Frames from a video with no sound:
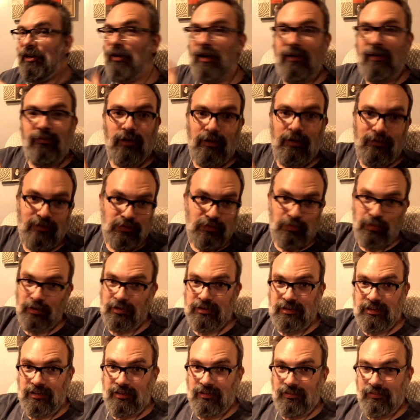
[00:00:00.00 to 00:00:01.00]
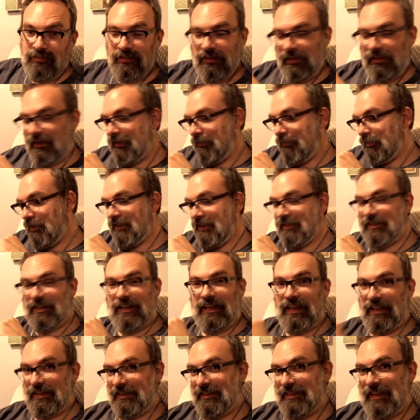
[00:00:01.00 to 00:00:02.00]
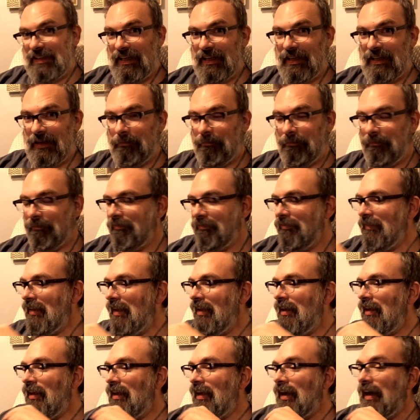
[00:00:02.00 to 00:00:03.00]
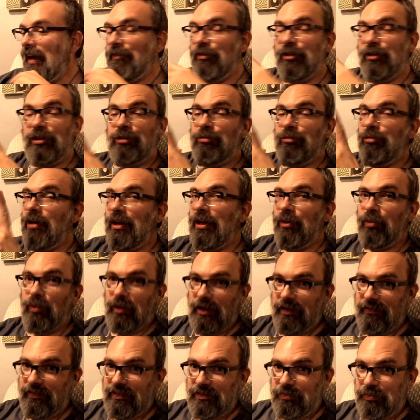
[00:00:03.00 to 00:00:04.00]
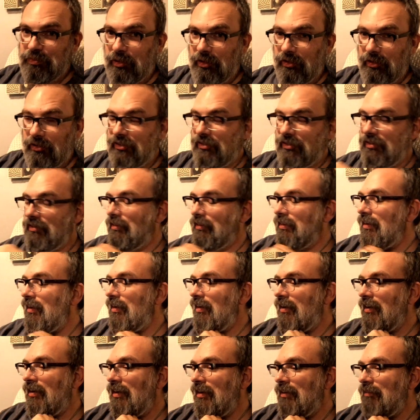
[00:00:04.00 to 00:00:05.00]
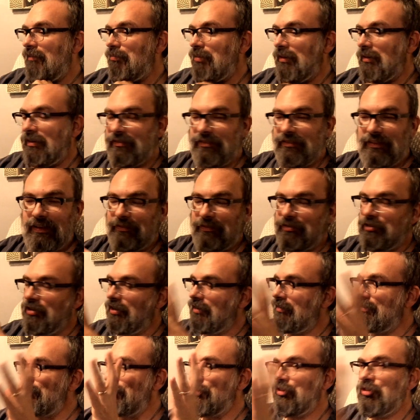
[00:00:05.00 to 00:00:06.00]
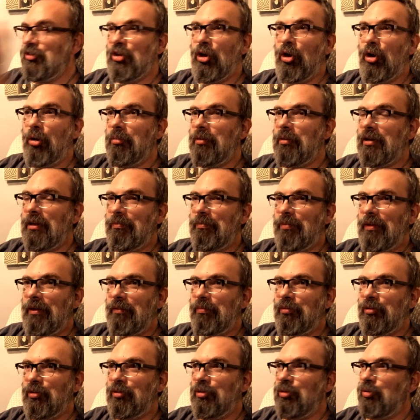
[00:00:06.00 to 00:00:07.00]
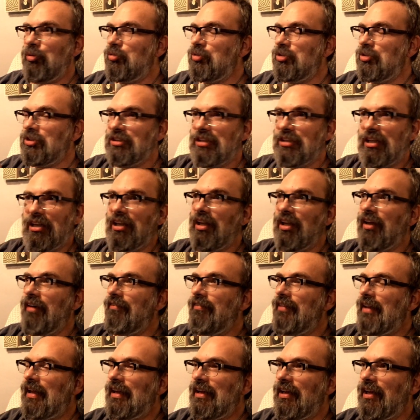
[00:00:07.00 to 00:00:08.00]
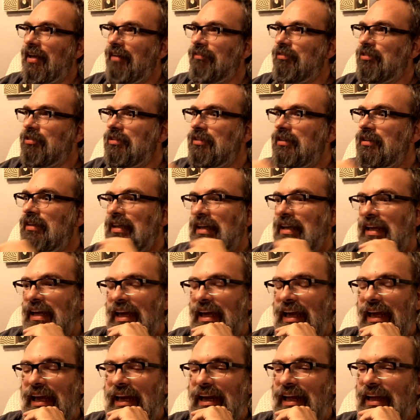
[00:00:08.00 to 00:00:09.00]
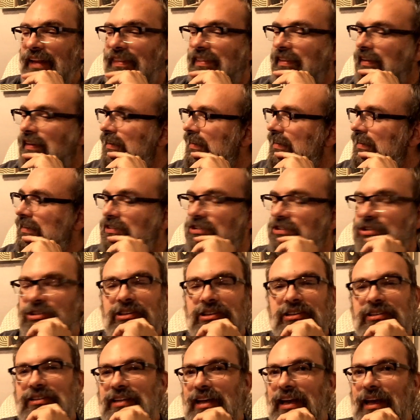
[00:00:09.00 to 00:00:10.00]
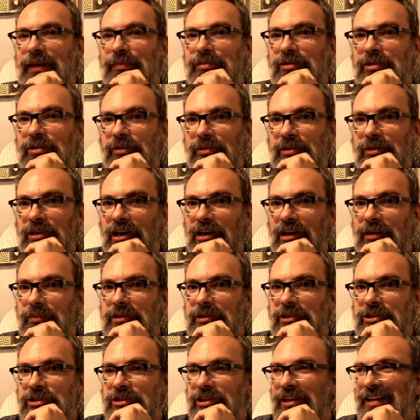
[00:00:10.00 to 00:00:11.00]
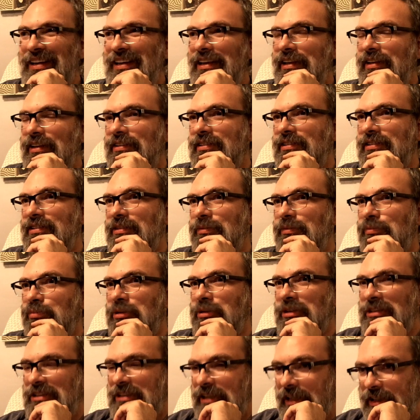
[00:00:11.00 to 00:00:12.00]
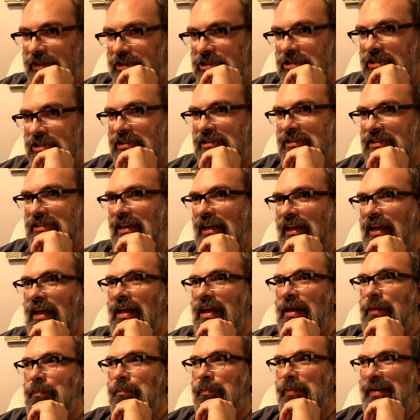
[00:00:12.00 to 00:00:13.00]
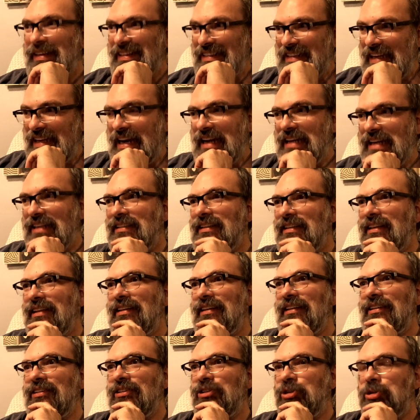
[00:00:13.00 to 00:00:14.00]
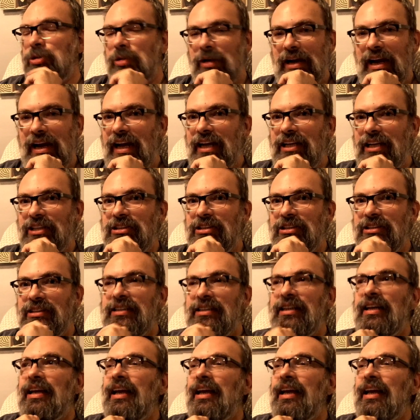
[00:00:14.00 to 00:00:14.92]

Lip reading: don't have one of his books here because I can't stand him. I've only read one of his books, but yeah, I've talked to so many people who just love that novel, and I think it's just absolute garbage. It is pretentious, pedantic trash.